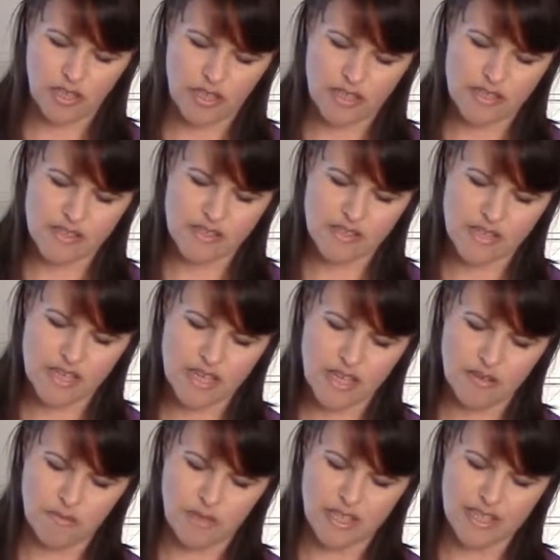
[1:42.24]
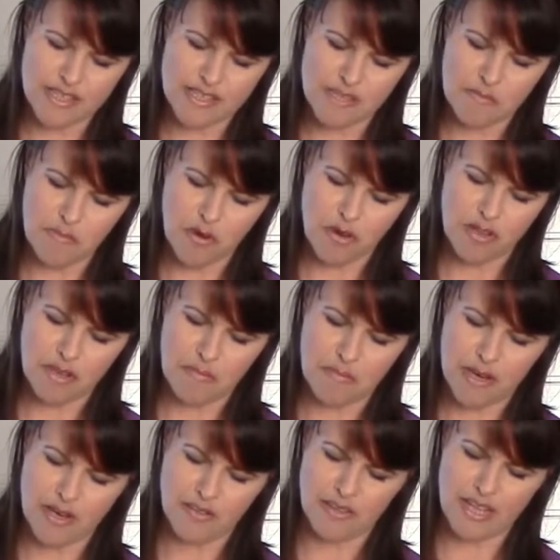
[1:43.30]
and see what a small
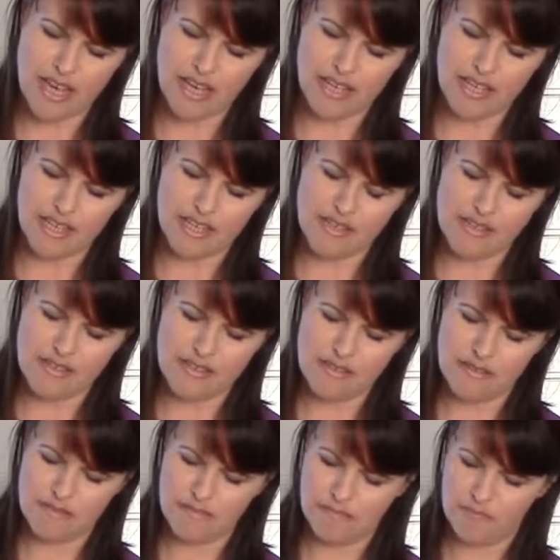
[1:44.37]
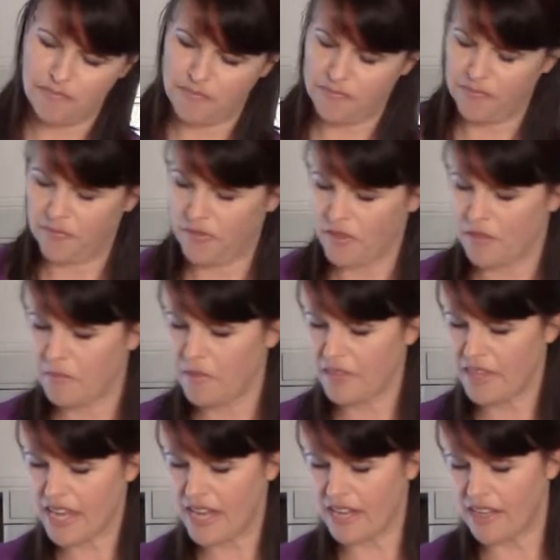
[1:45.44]
amount that is. Put
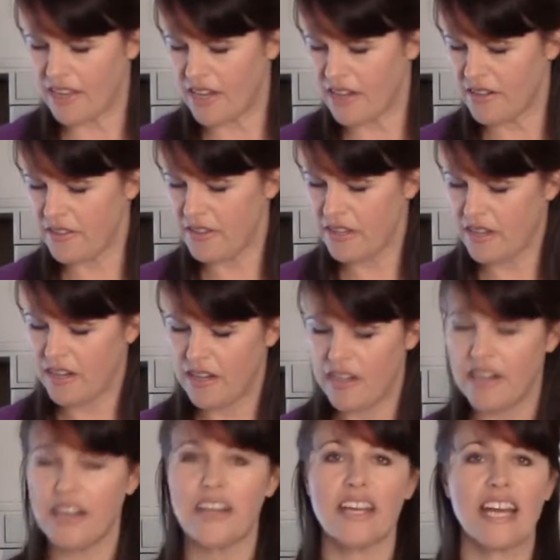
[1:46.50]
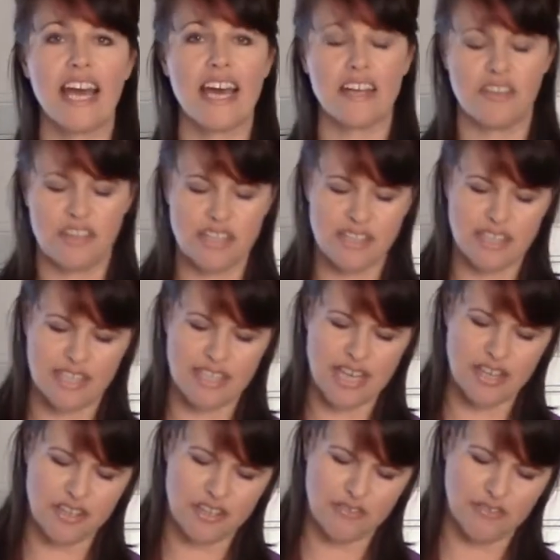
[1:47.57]
that in there. You're going to add just a
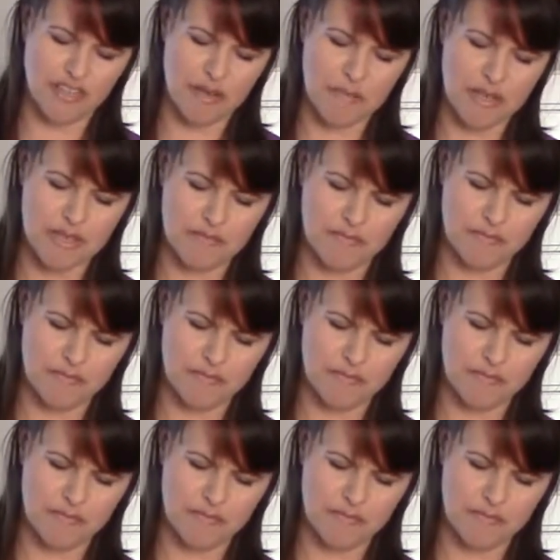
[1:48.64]
touch of lemon.